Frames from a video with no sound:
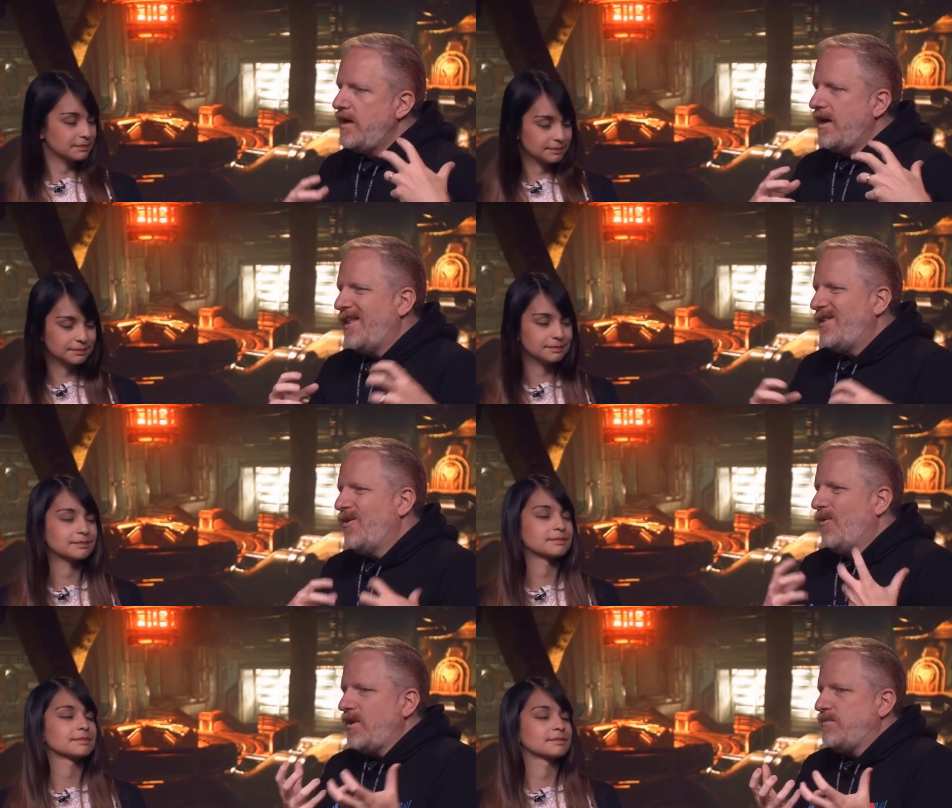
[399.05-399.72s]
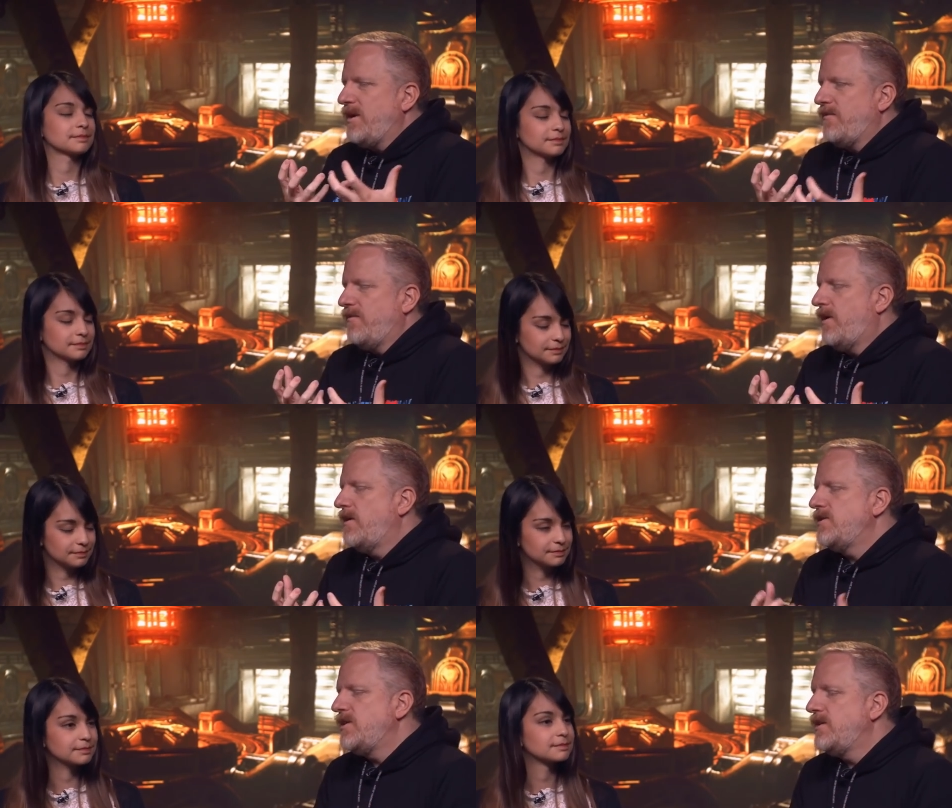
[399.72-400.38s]
Speaker 1: and the only bit of
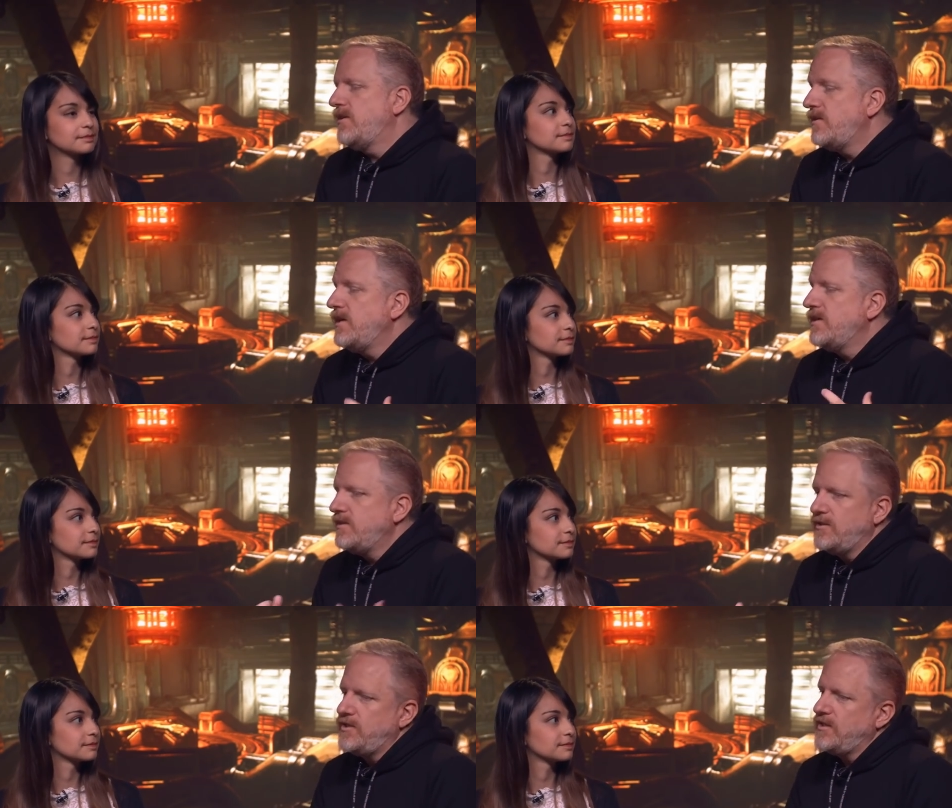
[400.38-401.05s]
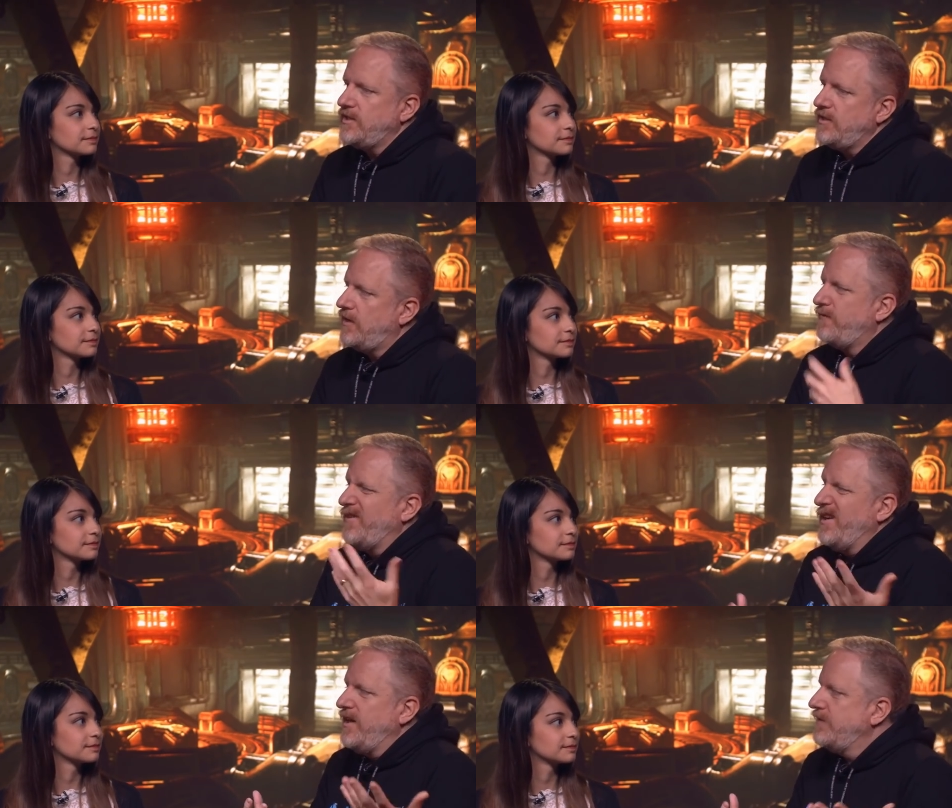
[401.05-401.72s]
RNG there is is just in our
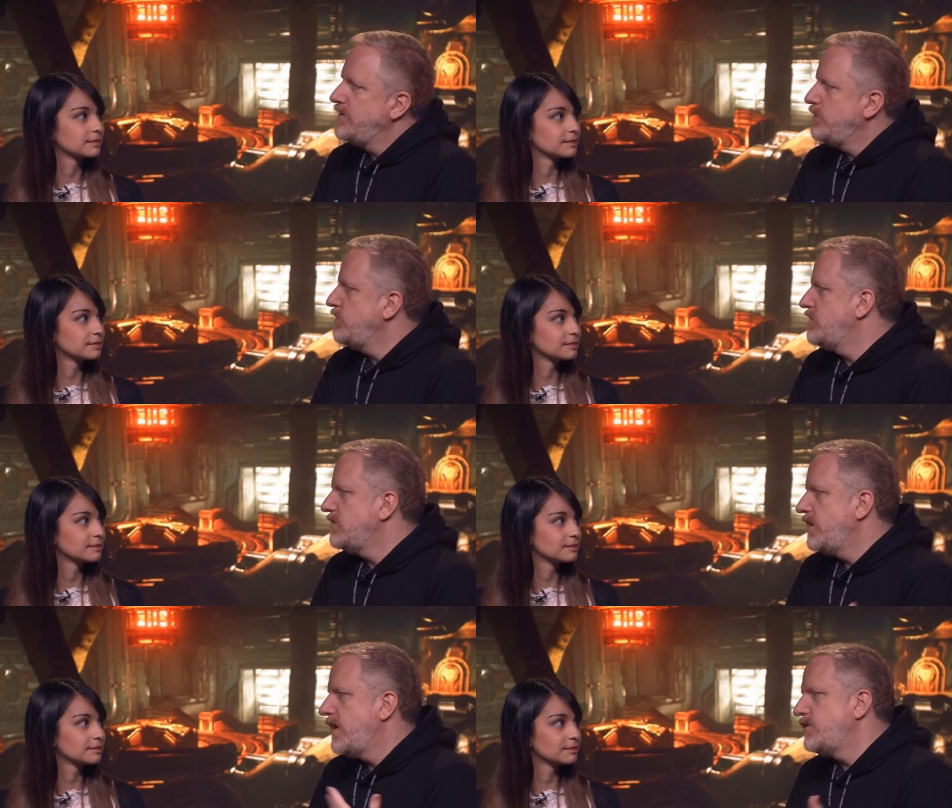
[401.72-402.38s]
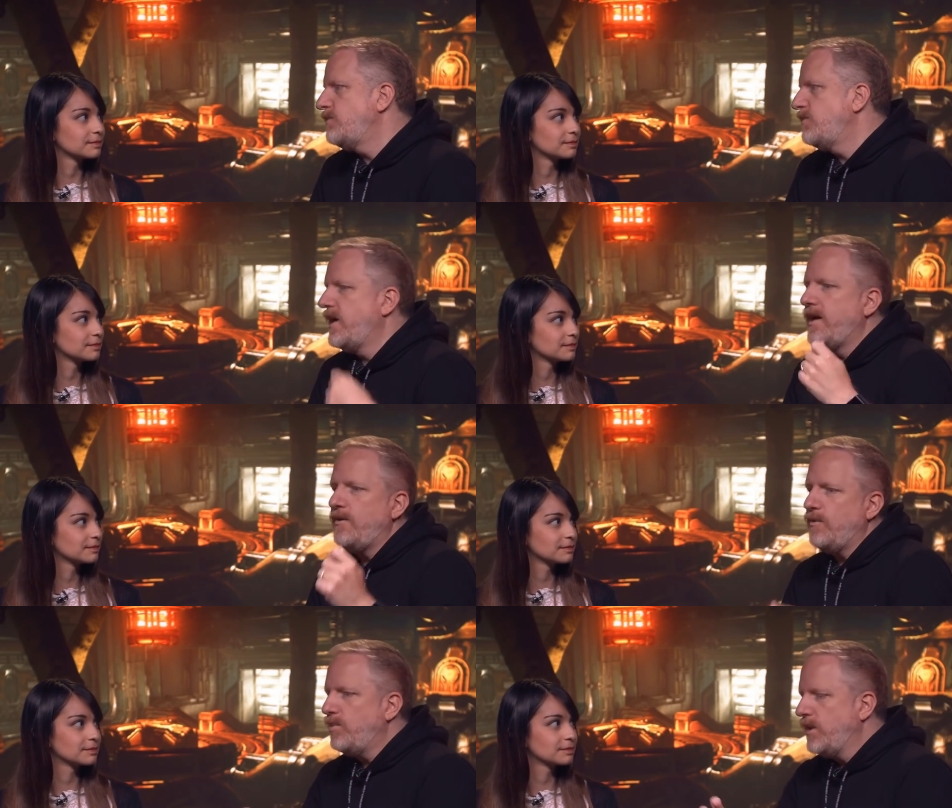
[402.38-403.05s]
free gifts, which is like as you play,
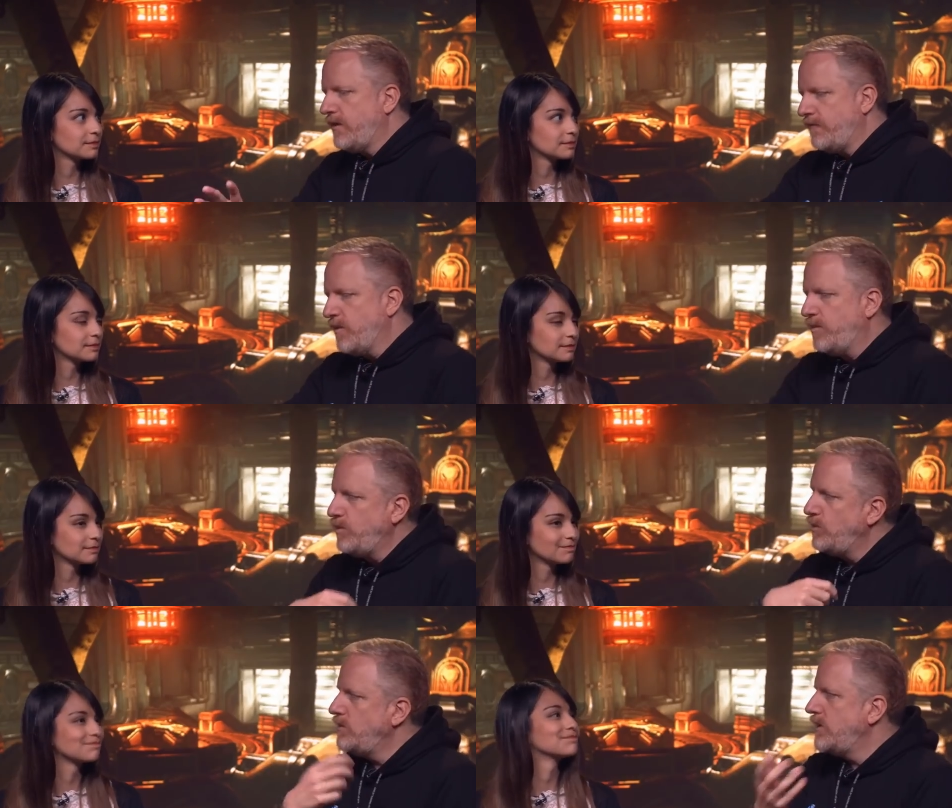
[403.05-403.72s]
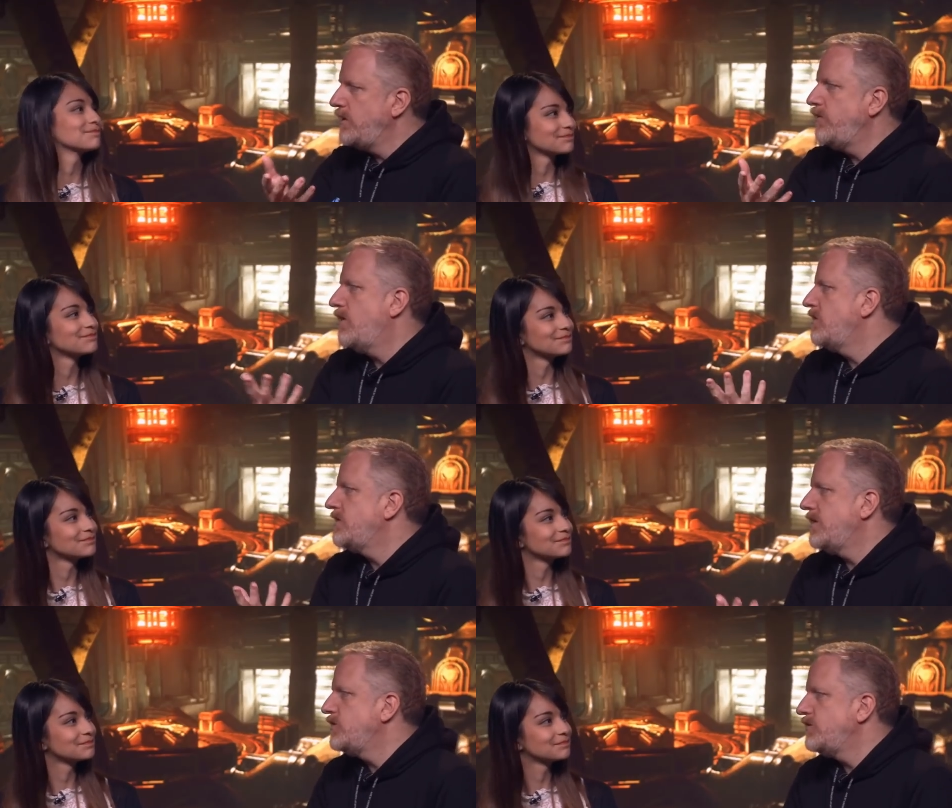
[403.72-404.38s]
we'll pick from a pool and give you content as you